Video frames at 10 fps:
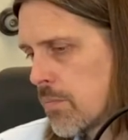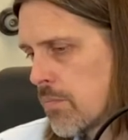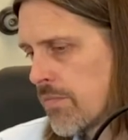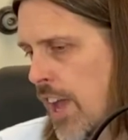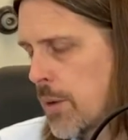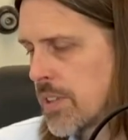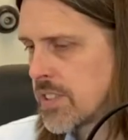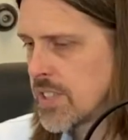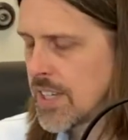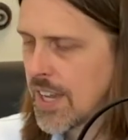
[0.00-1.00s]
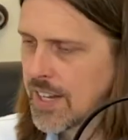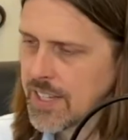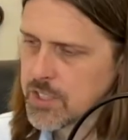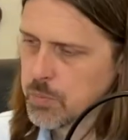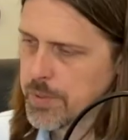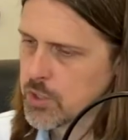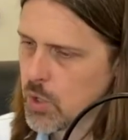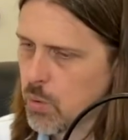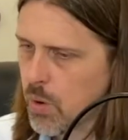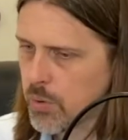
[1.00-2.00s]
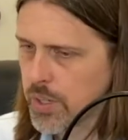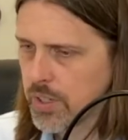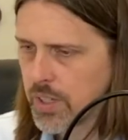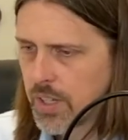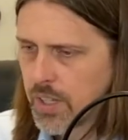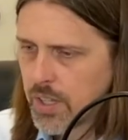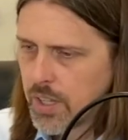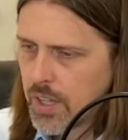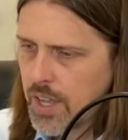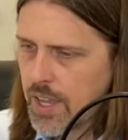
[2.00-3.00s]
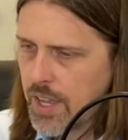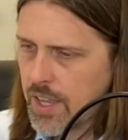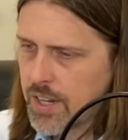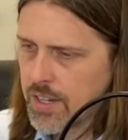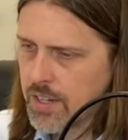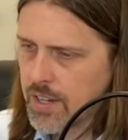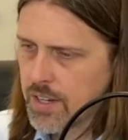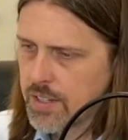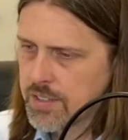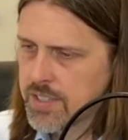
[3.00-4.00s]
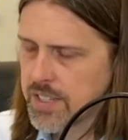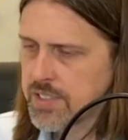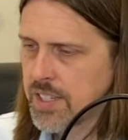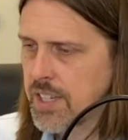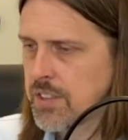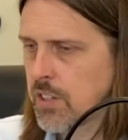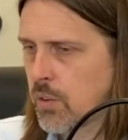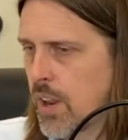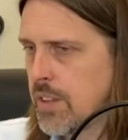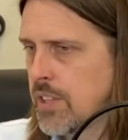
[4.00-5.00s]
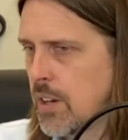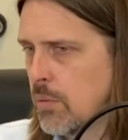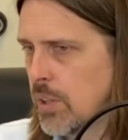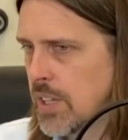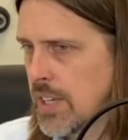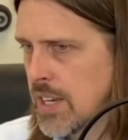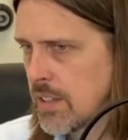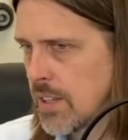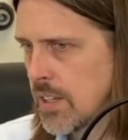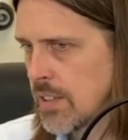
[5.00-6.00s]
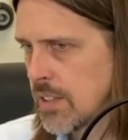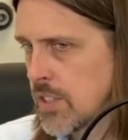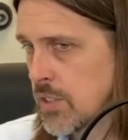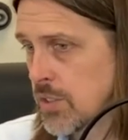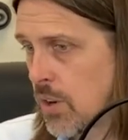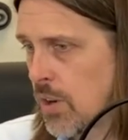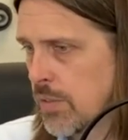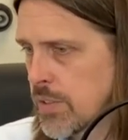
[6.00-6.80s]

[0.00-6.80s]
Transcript: vitamin C kind of gets misquoted and doesn't get the credit that it really deserves.